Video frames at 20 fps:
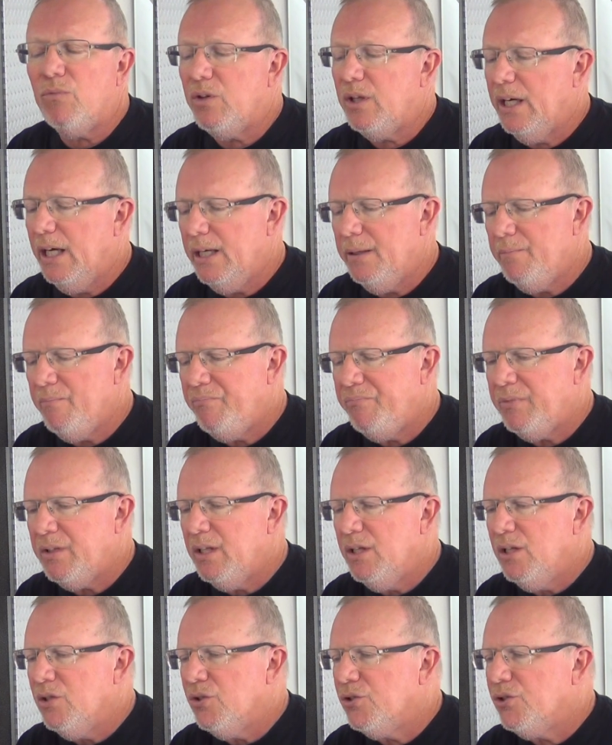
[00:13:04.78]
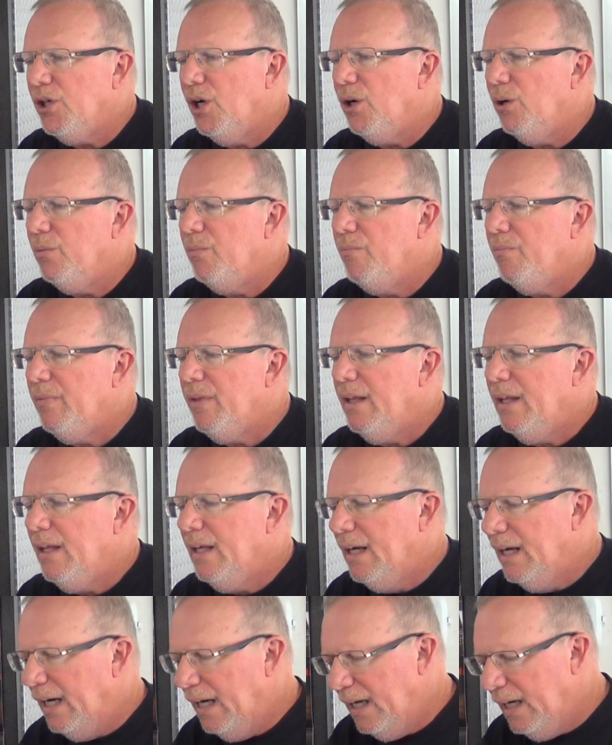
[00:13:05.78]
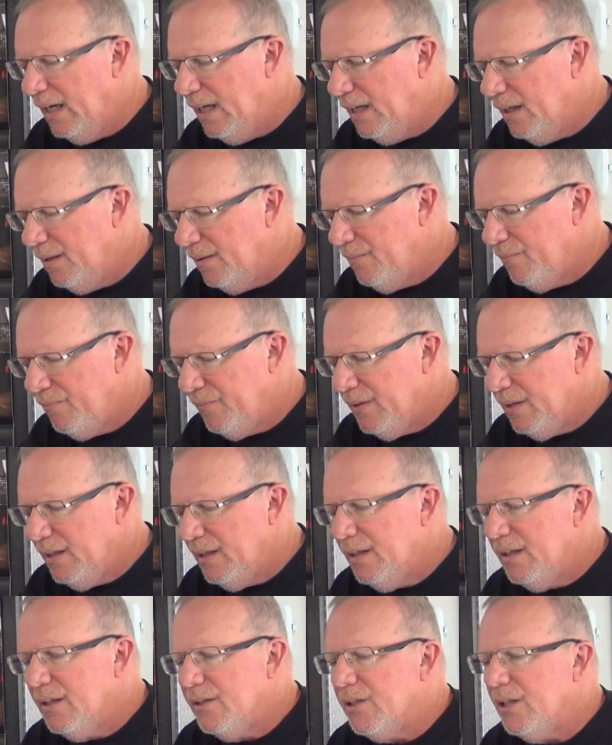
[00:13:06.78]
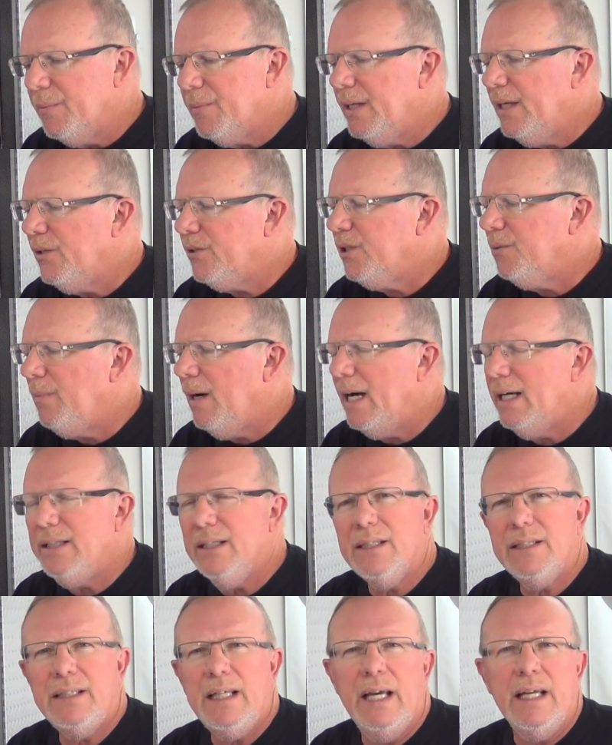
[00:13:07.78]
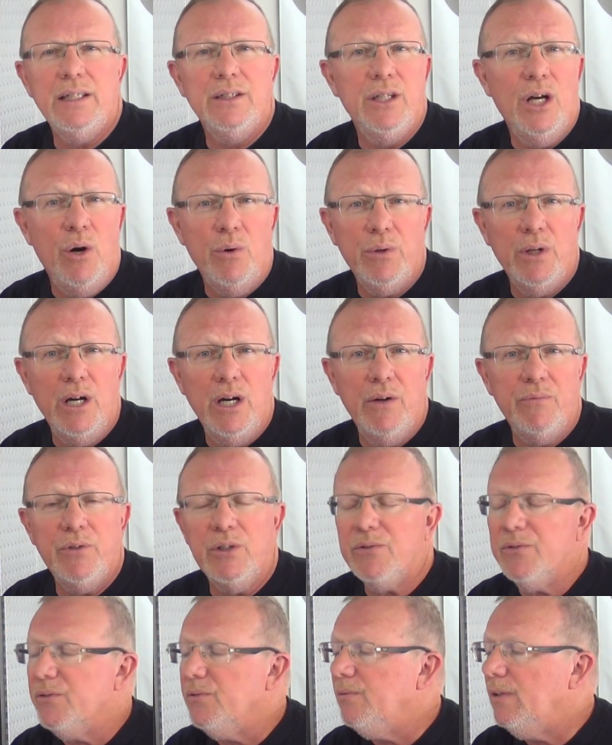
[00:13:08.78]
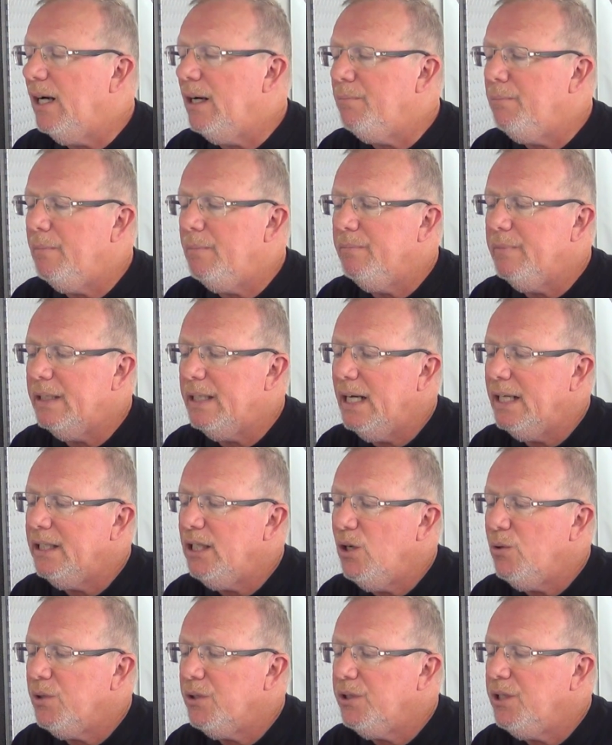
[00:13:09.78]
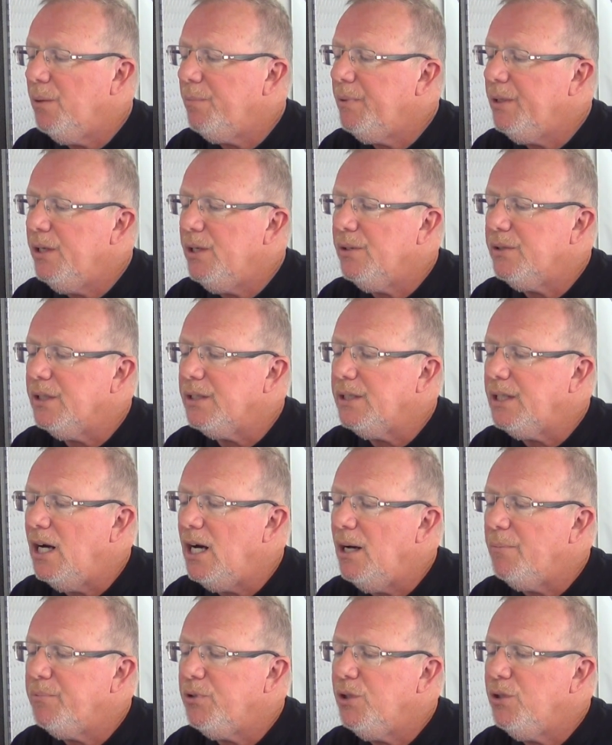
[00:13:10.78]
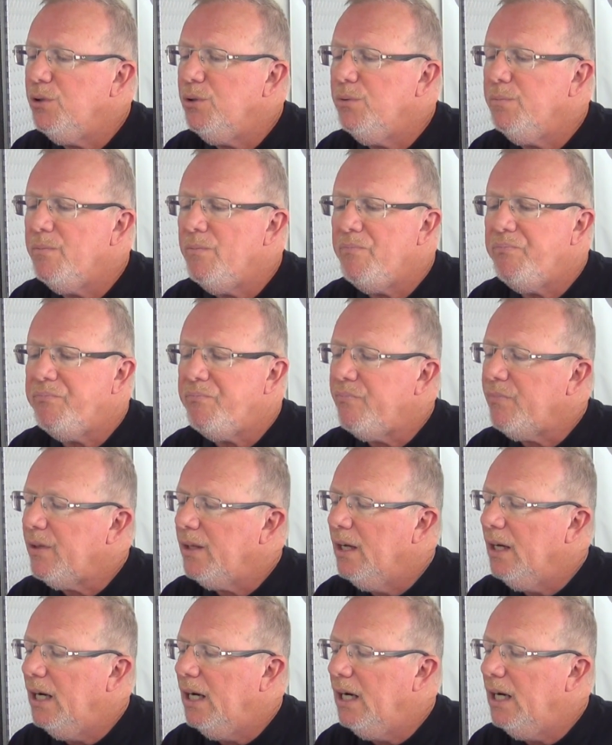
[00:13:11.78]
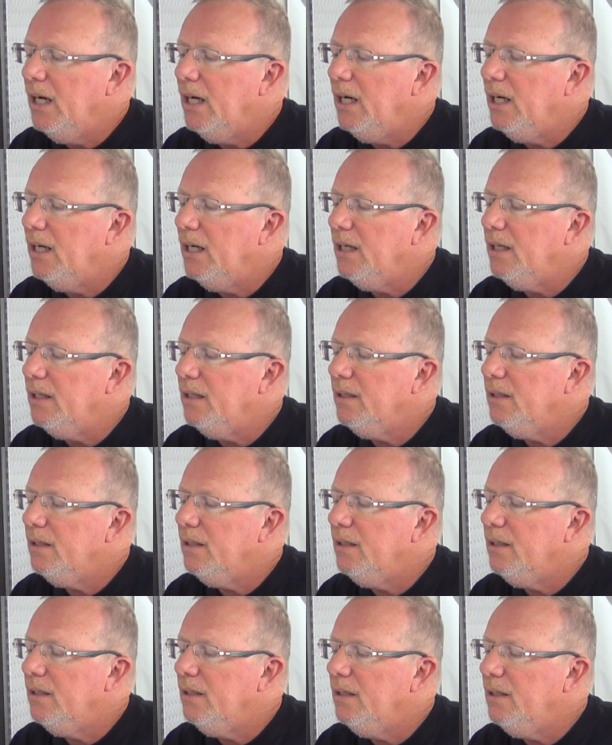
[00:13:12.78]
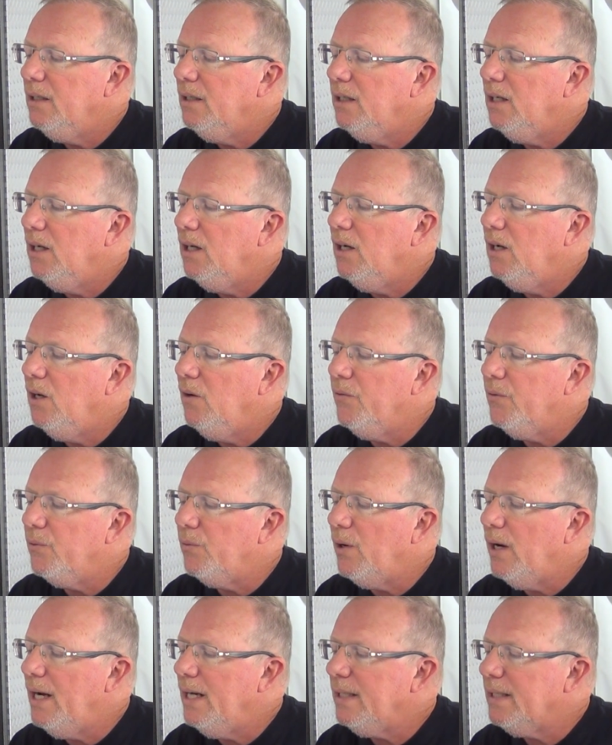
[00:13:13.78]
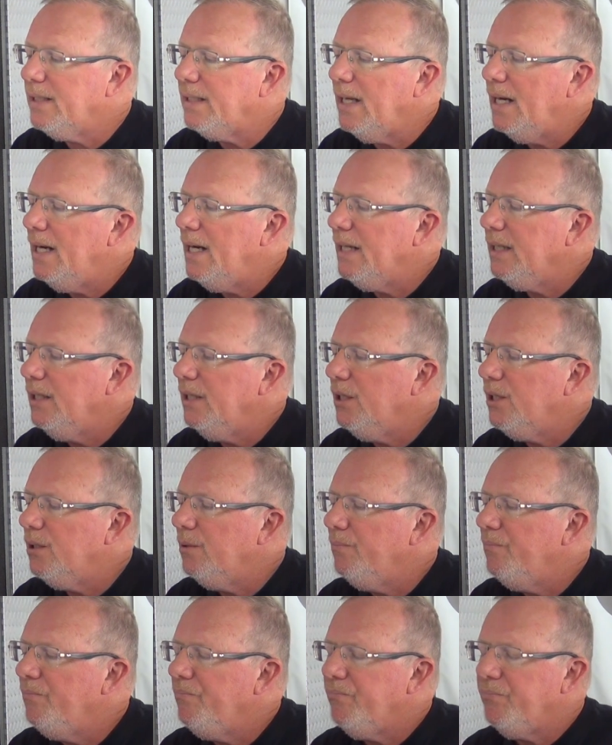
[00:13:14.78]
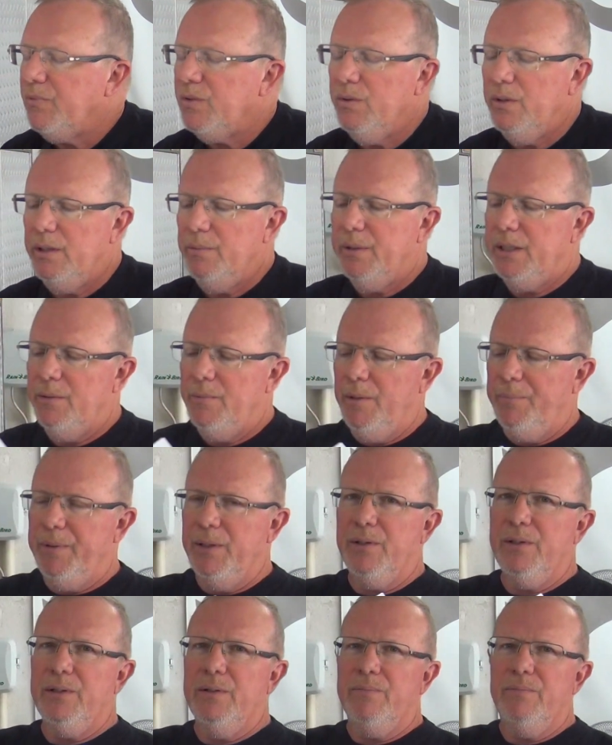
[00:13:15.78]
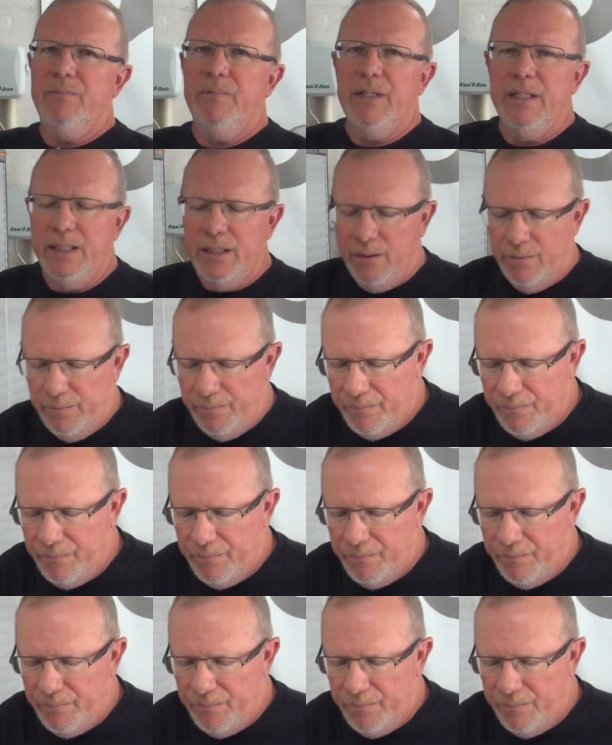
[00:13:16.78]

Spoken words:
Okay? So, something else you might just take note of that I noticed up here at the top too, on the right side here. So let me come up here to the video.